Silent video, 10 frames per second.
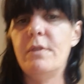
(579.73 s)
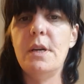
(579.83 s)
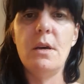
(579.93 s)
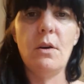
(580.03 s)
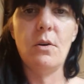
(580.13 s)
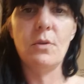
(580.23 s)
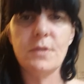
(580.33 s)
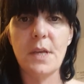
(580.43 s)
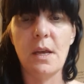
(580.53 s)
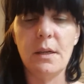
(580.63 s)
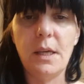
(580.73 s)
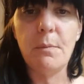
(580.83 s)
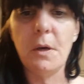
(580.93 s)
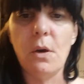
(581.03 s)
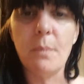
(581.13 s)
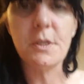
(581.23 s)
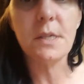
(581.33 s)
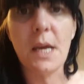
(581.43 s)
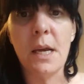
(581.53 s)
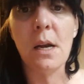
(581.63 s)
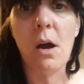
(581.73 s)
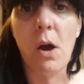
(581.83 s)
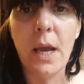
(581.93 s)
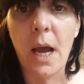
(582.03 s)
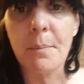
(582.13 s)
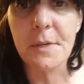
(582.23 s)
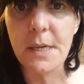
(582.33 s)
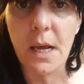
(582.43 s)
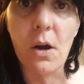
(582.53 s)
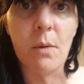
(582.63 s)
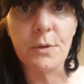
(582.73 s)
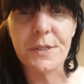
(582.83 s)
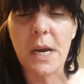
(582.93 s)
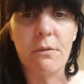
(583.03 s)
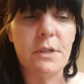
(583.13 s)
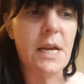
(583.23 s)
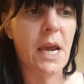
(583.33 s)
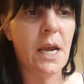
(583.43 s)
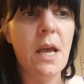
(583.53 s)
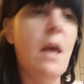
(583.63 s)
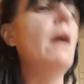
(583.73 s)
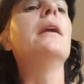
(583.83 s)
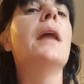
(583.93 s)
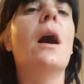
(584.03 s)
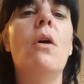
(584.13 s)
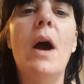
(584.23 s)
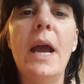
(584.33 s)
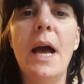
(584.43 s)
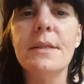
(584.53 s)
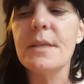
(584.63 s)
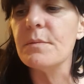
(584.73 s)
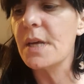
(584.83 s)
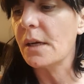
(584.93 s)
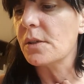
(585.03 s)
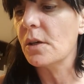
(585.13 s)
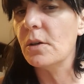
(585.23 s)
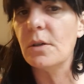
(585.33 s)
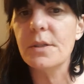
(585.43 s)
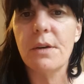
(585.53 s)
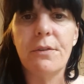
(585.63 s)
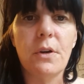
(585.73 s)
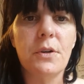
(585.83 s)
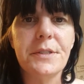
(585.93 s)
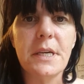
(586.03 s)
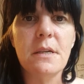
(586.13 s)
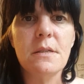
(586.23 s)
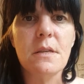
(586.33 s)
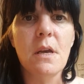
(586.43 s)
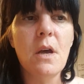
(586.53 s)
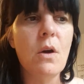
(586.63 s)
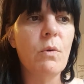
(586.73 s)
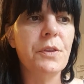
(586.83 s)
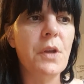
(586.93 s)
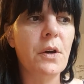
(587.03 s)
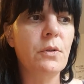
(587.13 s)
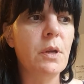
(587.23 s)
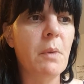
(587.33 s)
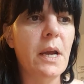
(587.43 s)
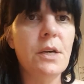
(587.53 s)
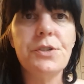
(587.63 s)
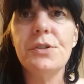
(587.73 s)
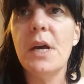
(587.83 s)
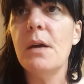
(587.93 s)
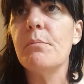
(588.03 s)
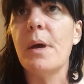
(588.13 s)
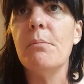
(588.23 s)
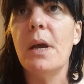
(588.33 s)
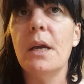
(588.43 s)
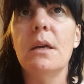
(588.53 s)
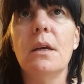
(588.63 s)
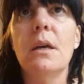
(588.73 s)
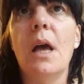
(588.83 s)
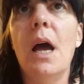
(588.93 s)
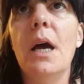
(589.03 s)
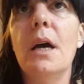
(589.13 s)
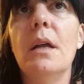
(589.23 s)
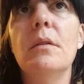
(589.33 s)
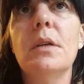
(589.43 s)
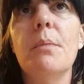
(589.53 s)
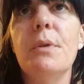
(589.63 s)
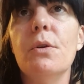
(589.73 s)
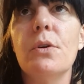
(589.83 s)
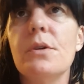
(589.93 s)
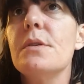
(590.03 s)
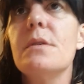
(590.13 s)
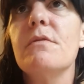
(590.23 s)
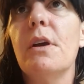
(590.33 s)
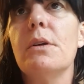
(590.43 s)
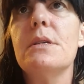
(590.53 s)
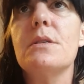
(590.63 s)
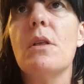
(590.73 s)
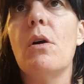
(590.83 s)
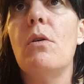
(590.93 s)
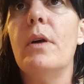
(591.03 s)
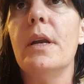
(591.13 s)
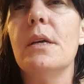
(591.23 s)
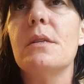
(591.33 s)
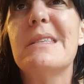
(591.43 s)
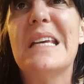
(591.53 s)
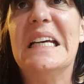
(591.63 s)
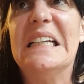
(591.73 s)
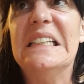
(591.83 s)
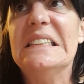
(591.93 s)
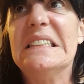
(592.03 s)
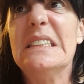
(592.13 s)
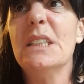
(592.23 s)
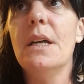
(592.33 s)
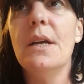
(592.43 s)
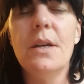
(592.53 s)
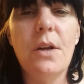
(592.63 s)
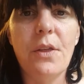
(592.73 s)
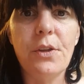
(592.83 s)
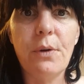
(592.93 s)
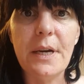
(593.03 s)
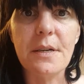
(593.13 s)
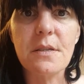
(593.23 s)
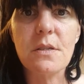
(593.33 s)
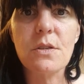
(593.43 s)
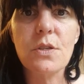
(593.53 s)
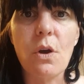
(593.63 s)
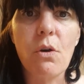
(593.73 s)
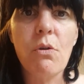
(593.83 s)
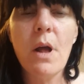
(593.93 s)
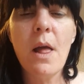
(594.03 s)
videos and keeping you up to date almost every day. Now, I had some technical difficulties with not only my internet, but my computer is very slow, and it's not the greatest. So